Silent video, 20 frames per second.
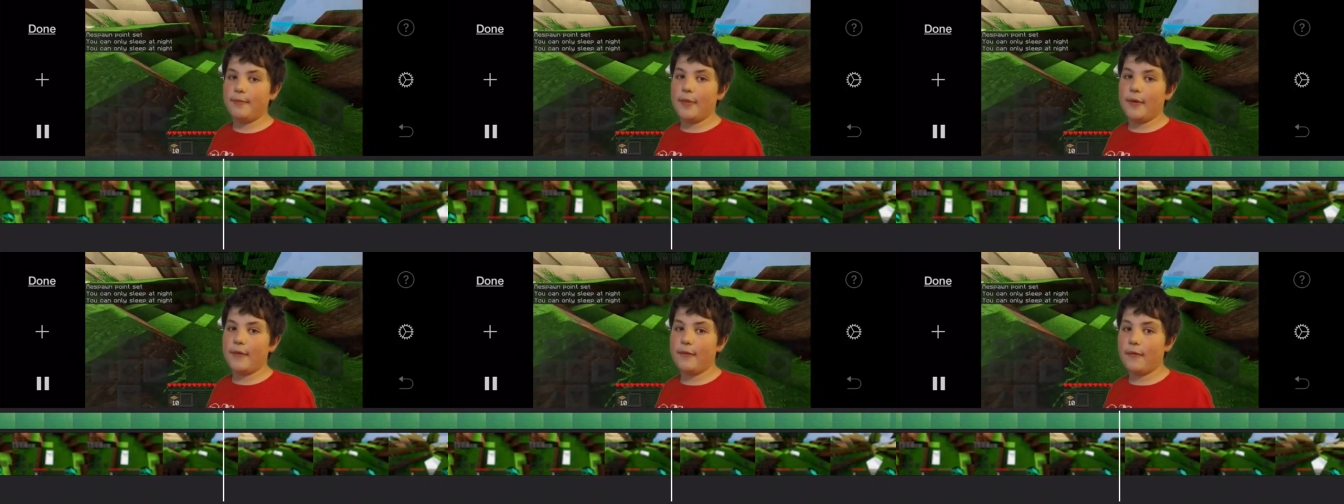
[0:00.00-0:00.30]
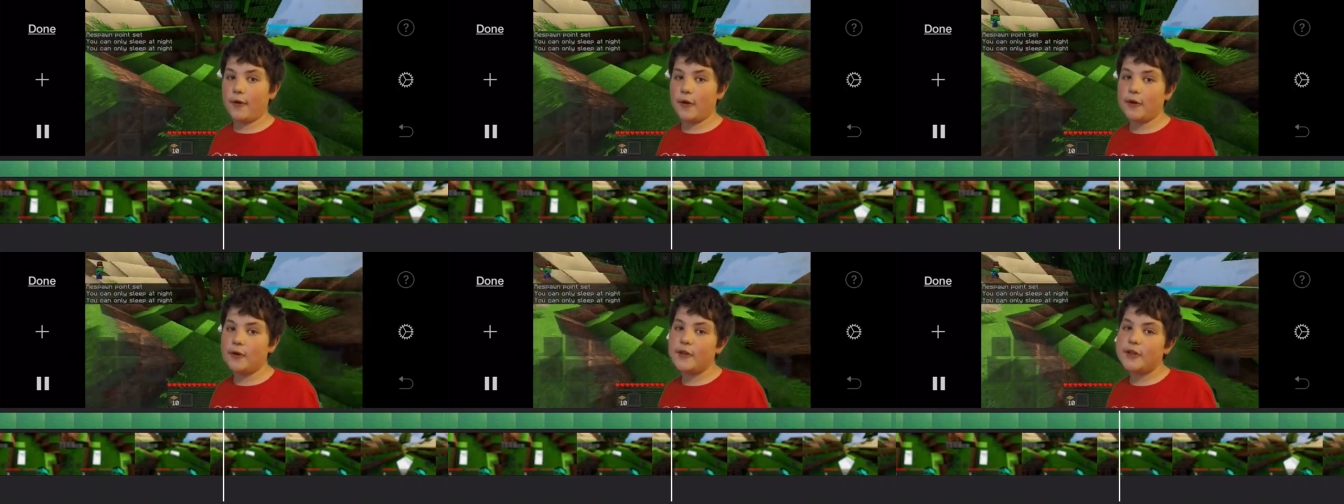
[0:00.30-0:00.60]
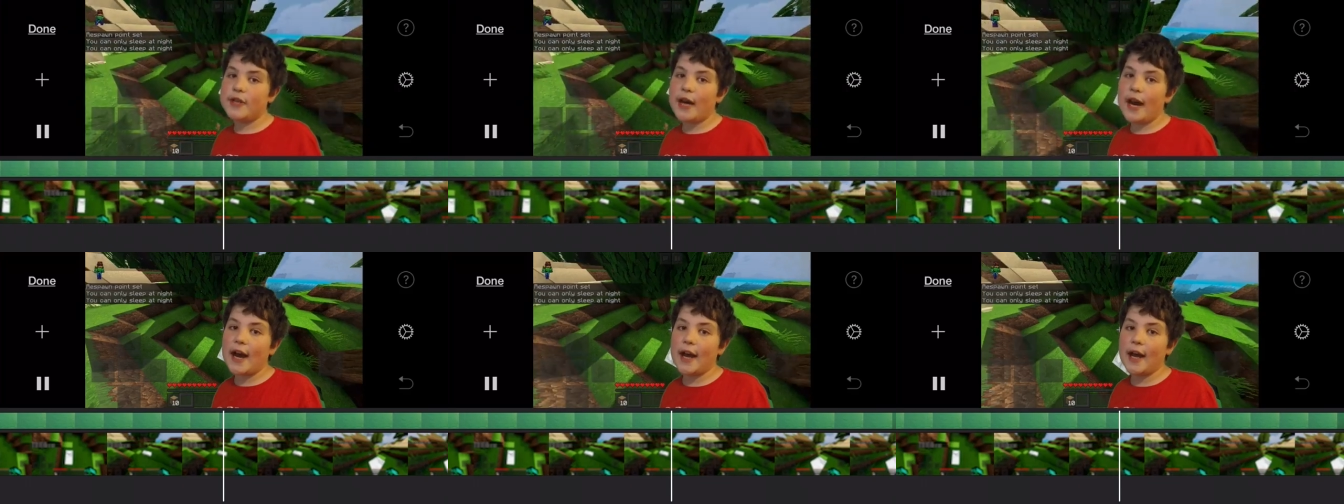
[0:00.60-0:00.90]
and you
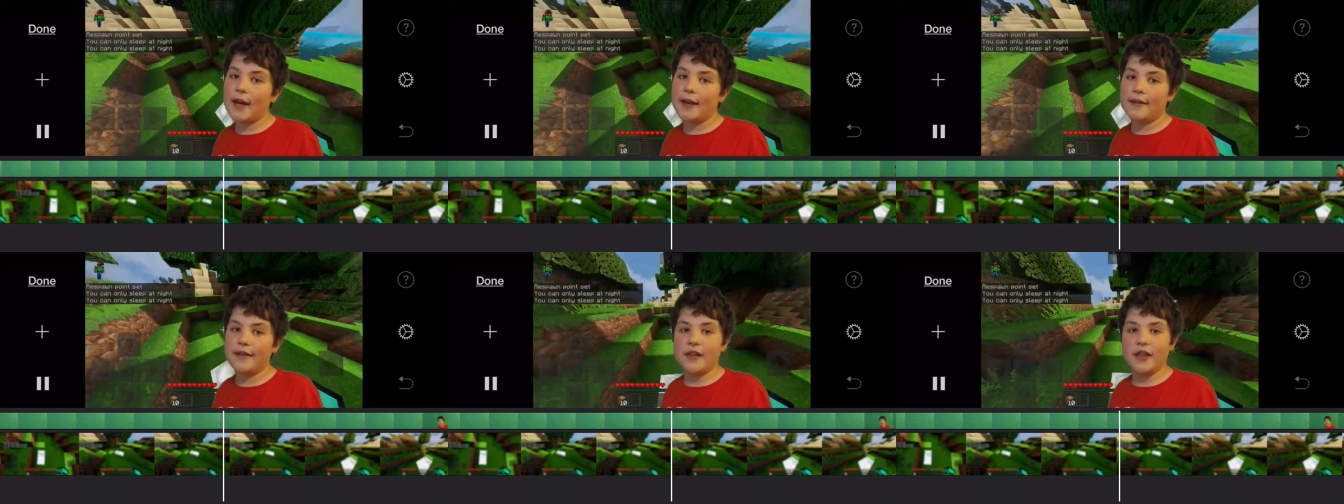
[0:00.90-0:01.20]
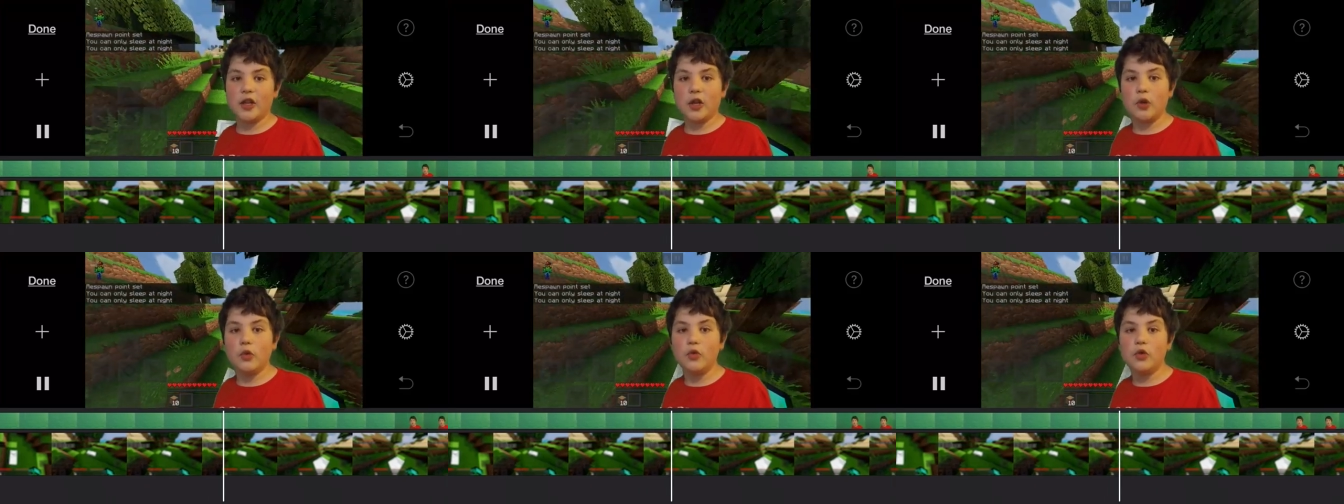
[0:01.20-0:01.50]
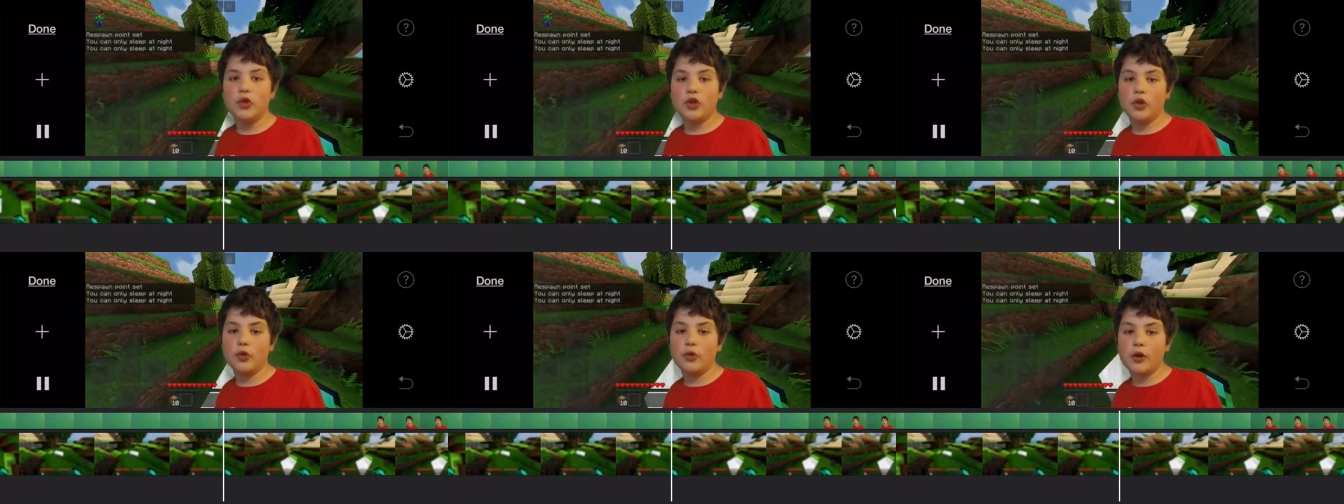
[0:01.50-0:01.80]
died, then
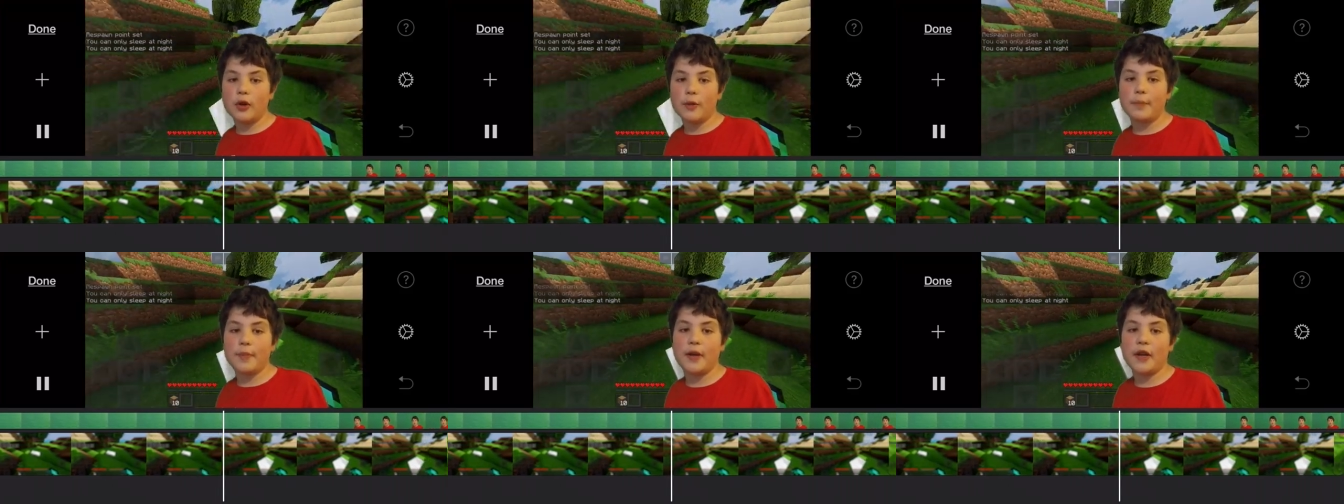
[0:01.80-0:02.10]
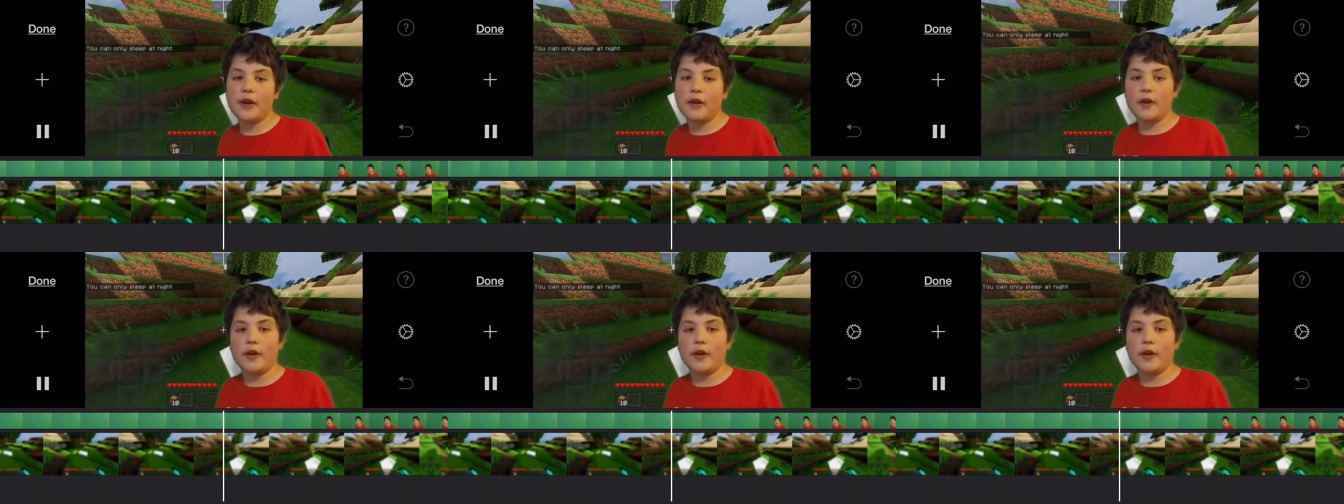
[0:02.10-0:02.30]
you would appear